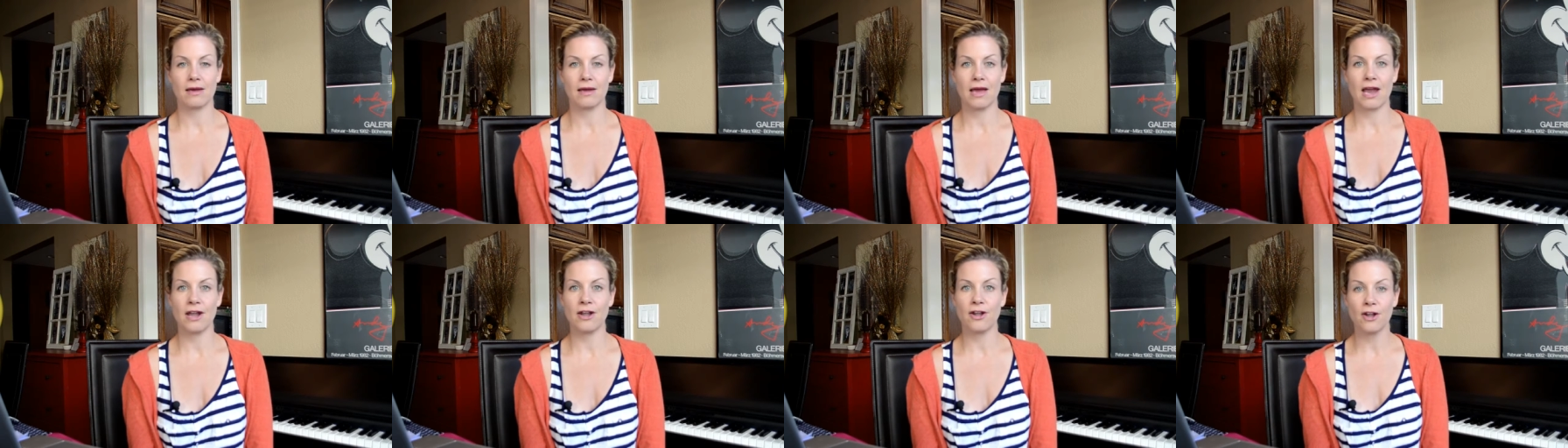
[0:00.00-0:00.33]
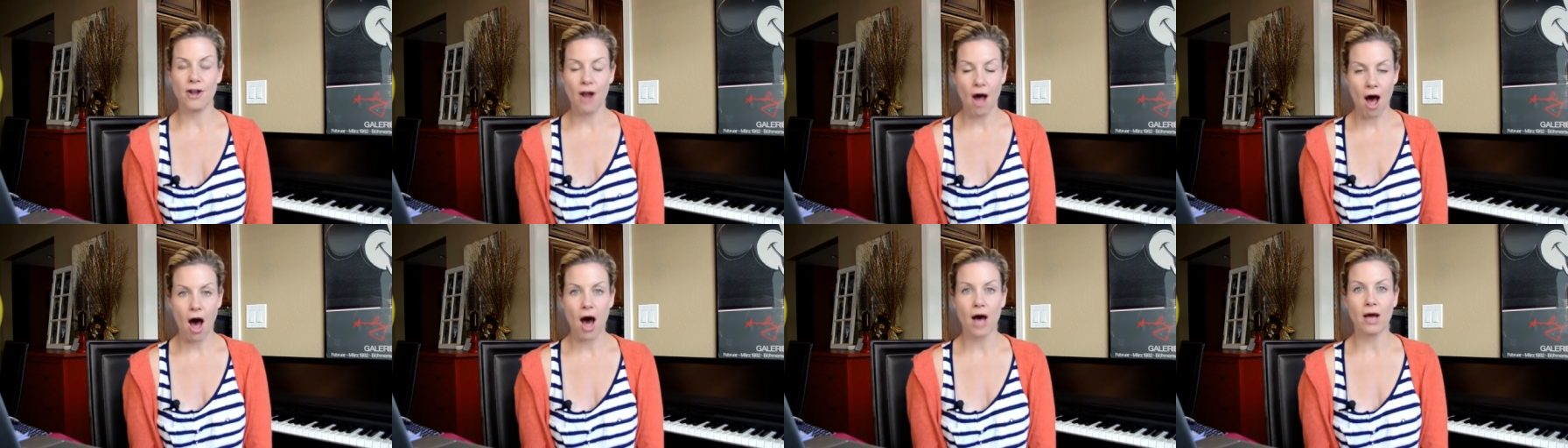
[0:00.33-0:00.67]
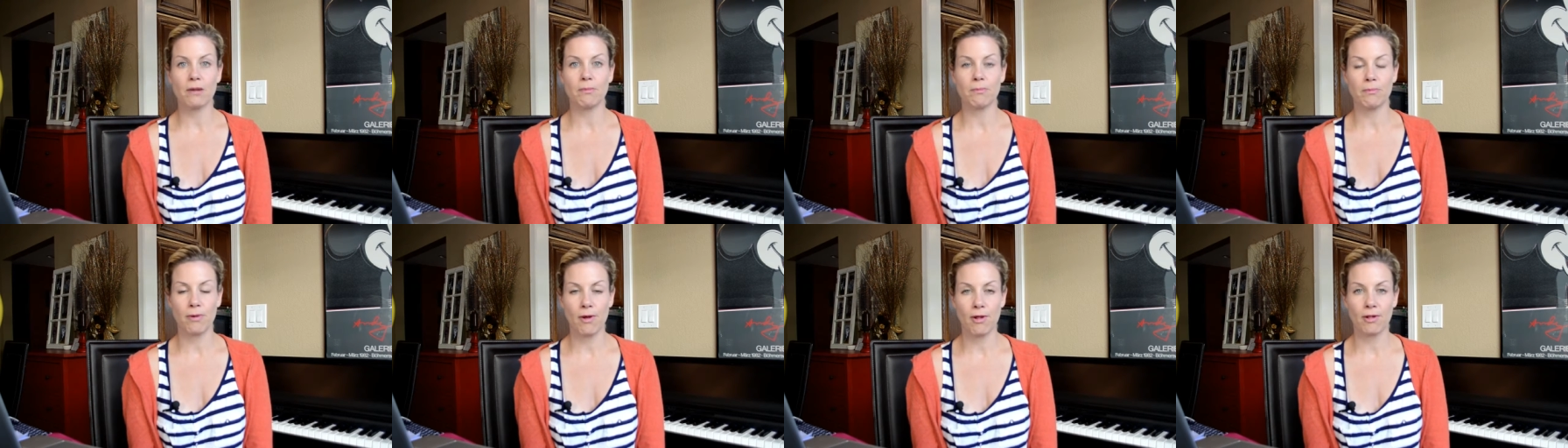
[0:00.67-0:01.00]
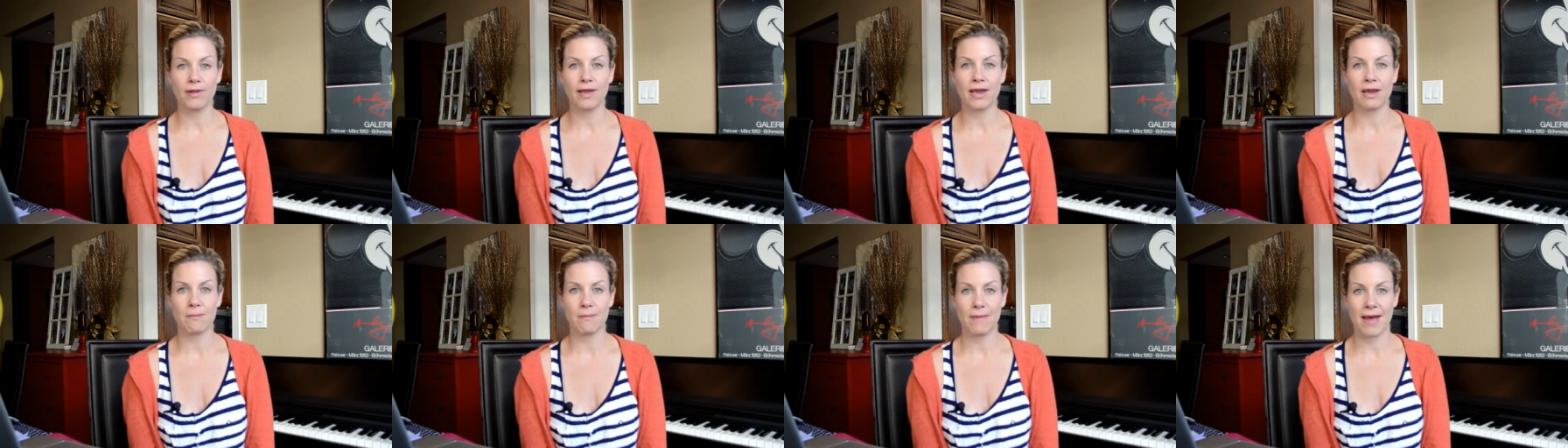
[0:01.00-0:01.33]
and not
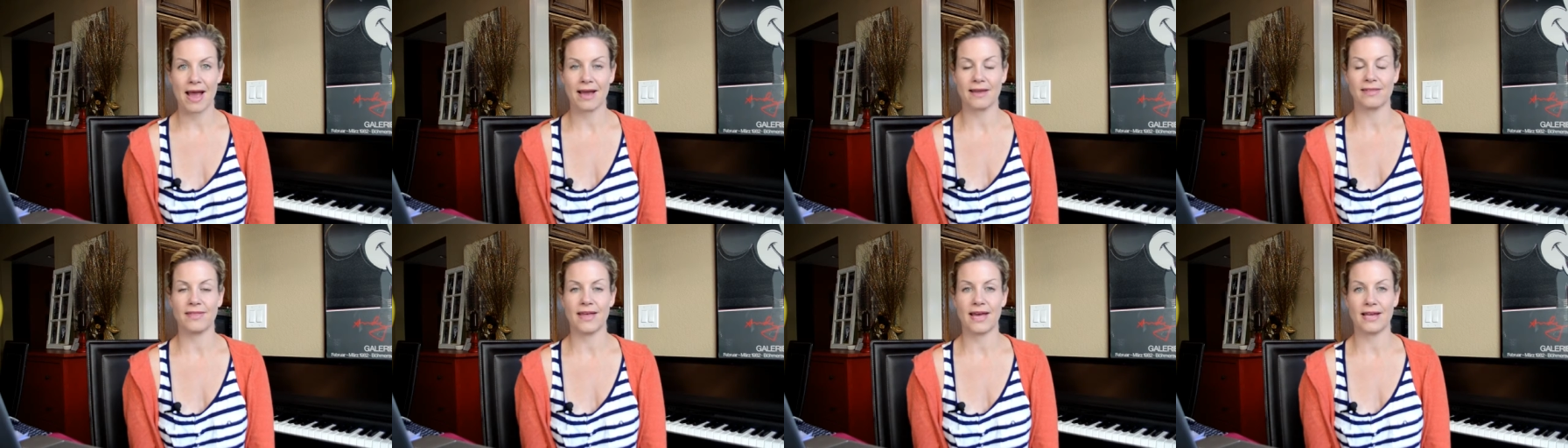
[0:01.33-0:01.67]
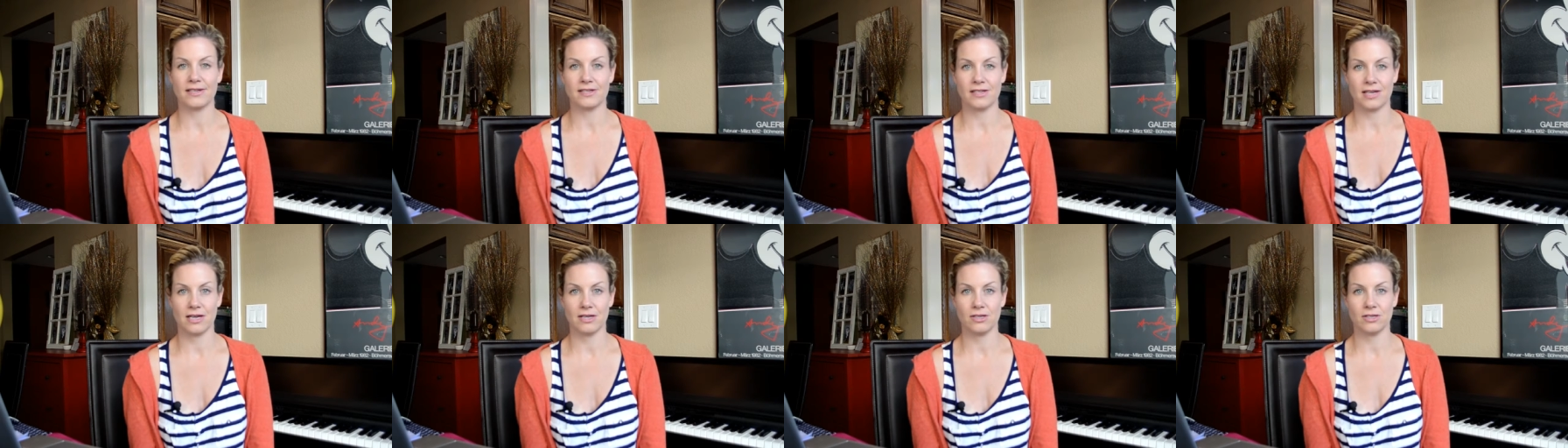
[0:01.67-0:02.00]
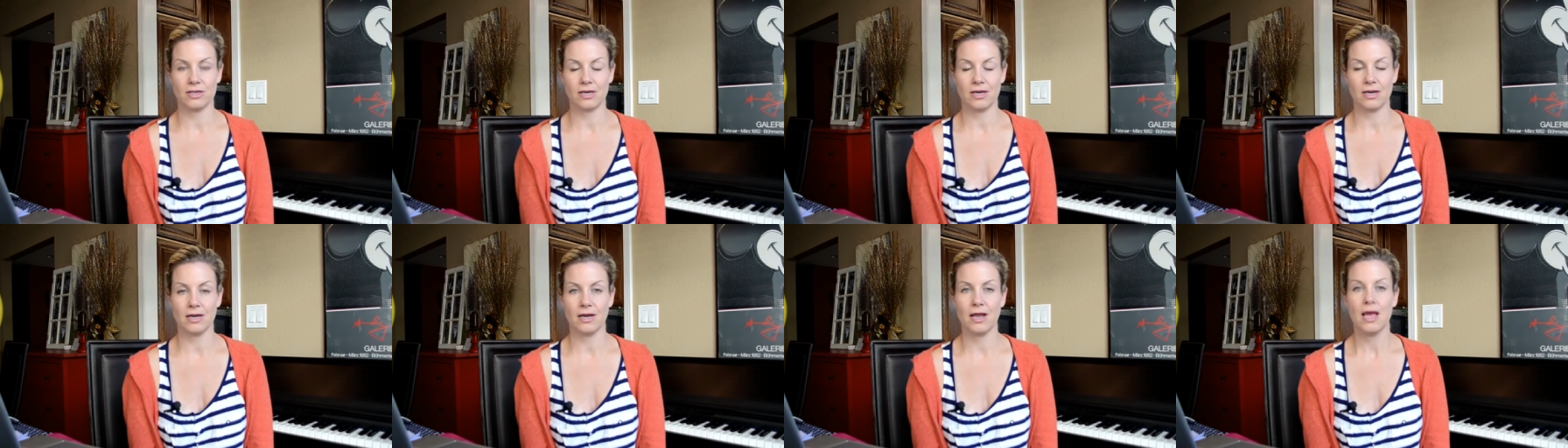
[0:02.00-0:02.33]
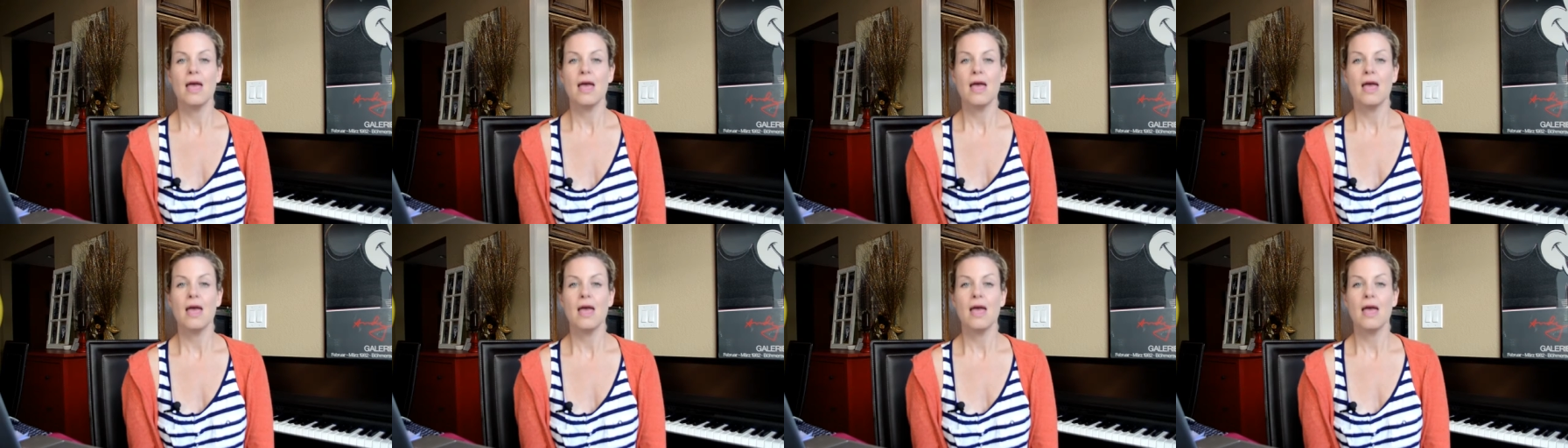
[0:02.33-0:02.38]
pulling back that tension.